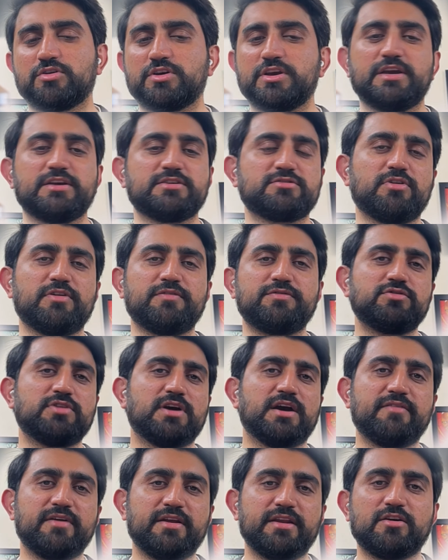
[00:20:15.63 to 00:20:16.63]
Okay, so if
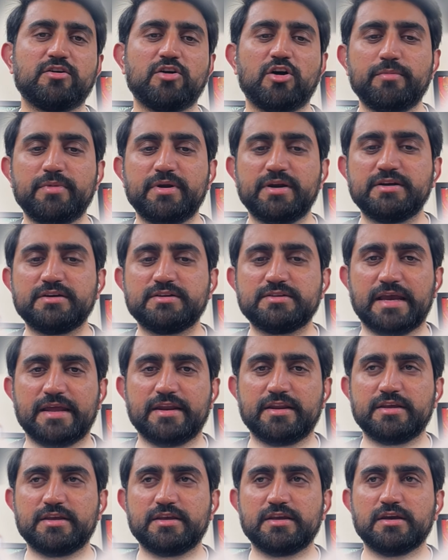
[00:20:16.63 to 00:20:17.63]
you have any comments,
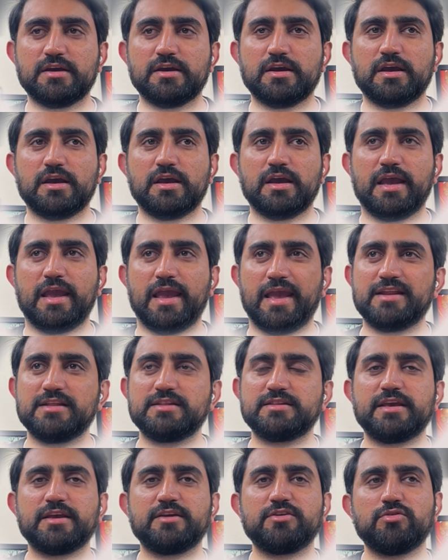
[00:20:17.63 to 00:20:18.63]

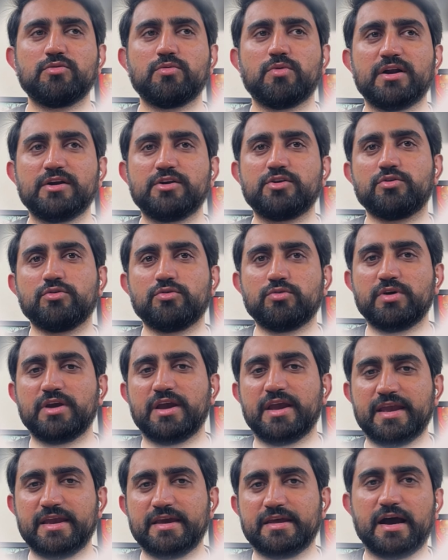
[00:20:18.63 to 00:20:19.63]
anything you want to
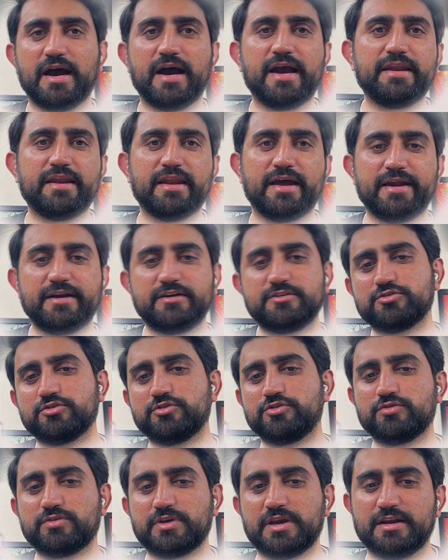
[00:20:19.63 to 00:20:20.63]
here highlight,
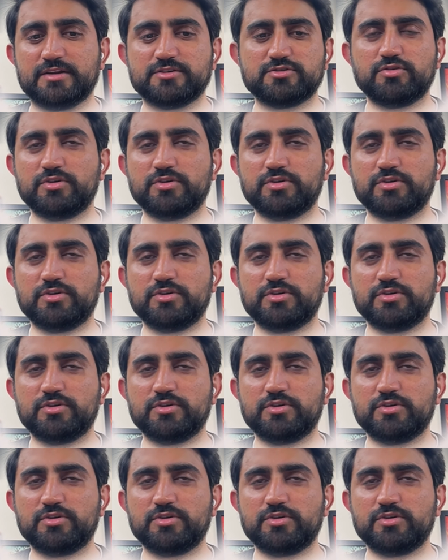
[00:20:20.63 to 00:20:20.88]
so you can.